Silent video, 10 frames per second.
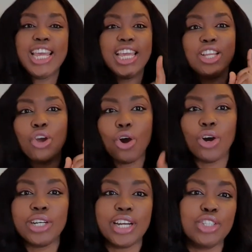in
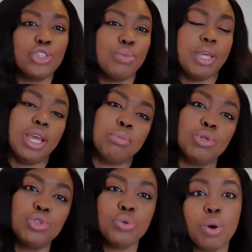order to be able
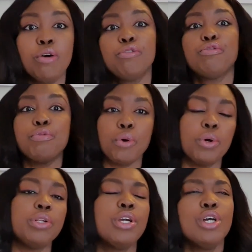to
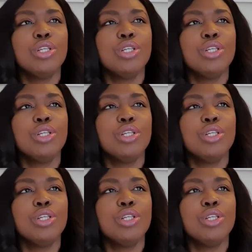afford